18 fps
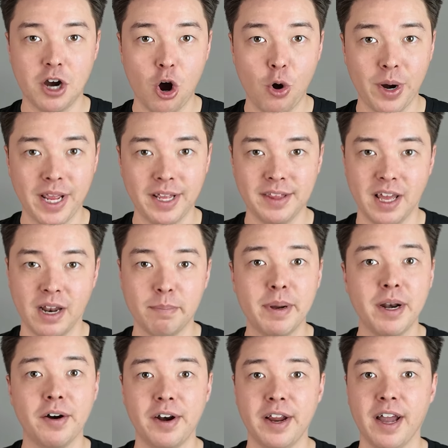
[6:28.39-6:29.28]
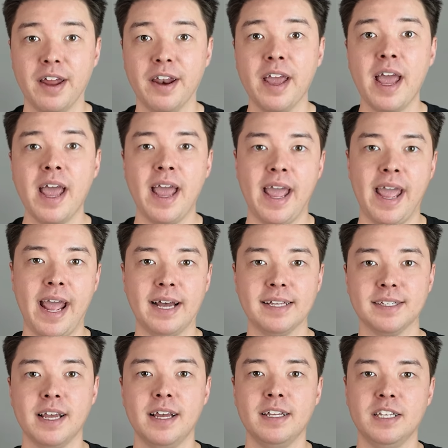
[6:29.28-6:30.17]
coating that Aperion
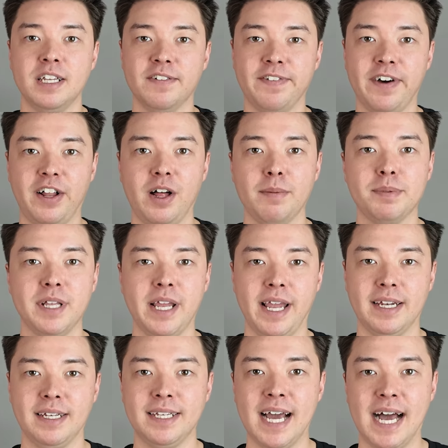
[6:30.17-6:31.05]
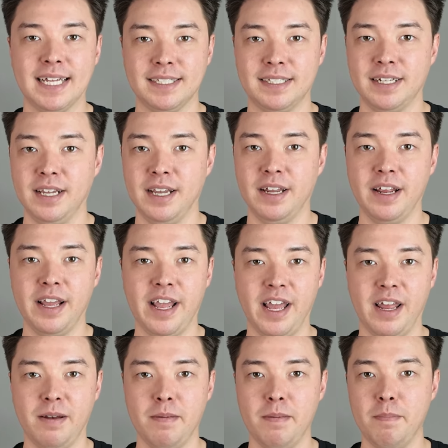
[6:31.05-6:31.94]
has developed and tested
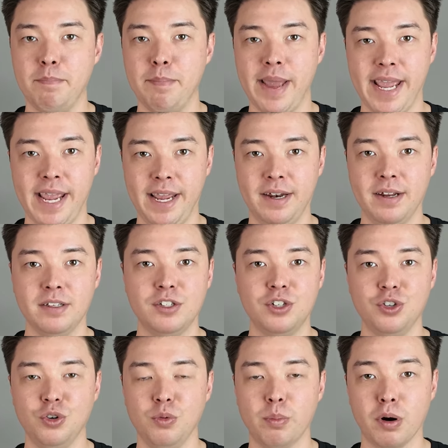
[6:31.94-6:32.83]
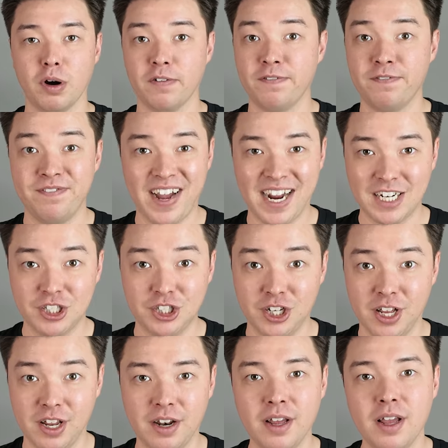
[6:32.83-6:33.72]
and made to
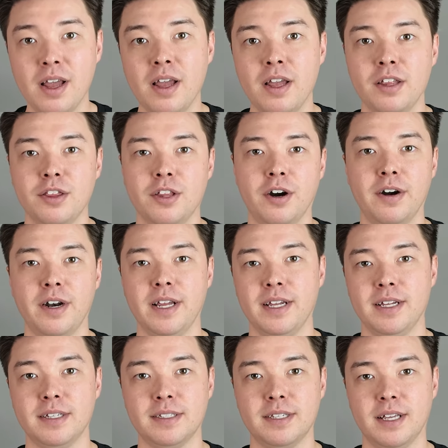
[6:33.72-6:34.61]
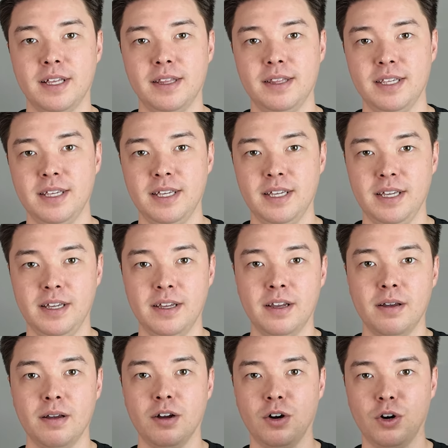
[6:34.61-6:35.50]
perfection, there is the
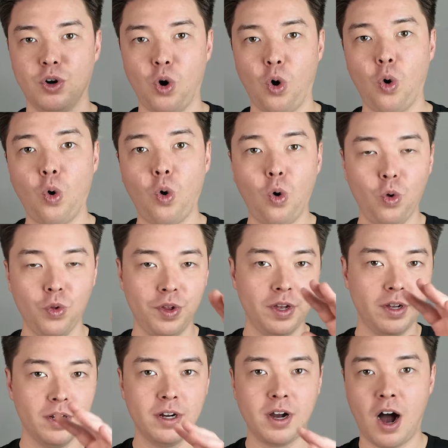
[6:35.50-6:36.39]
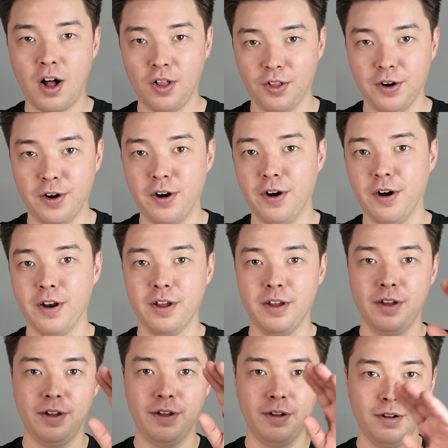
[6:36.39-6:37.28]
gold colored
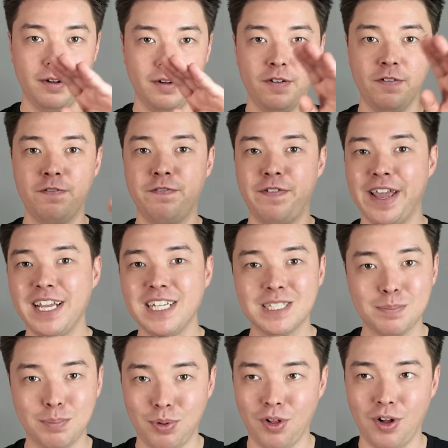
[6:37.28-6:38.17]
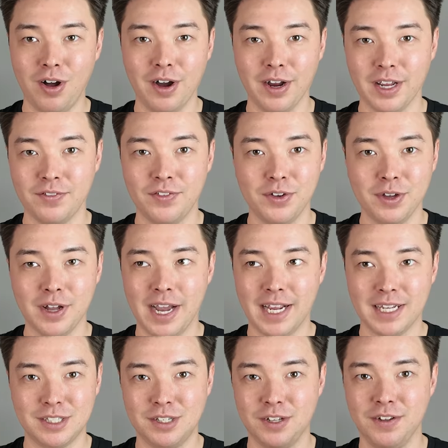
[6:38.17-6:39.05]
phase plug.
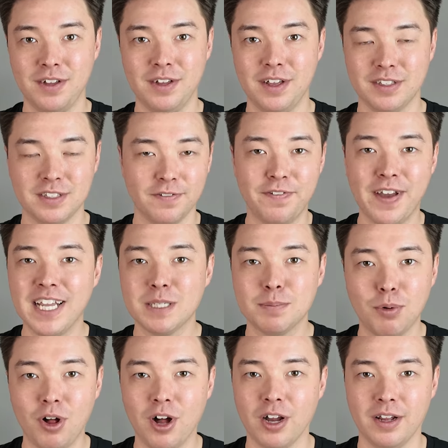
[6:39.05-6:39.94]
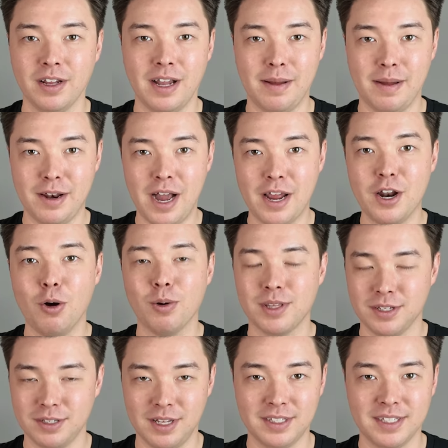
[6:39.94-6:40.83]
It's a phase plug. I know
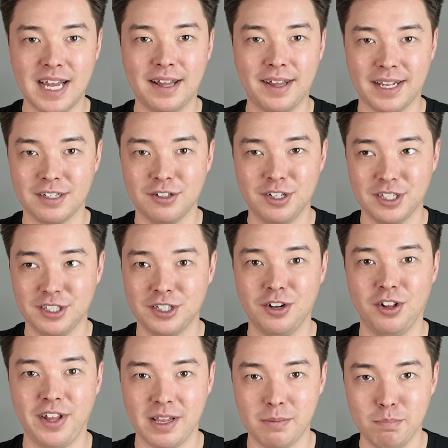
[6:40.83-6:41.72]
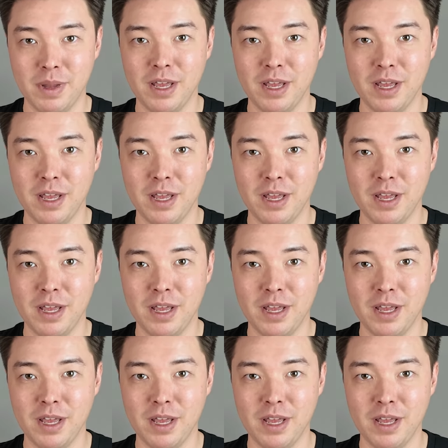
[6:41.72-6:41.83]
it's not like a traditional like